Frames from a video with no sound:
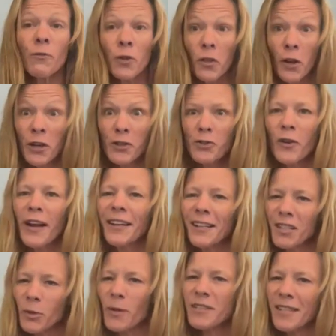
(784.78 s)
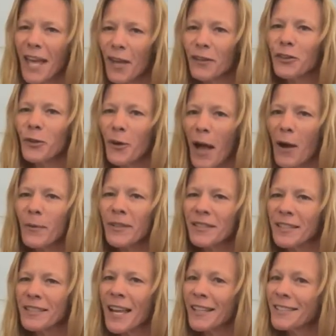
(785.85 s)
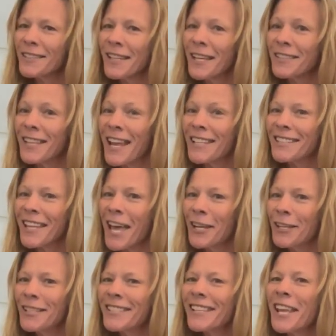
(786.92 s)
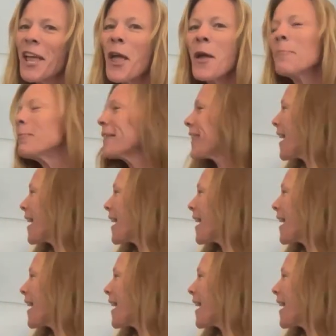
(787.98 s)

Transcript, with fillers: for their training, so it tells you how intense, intense that is. But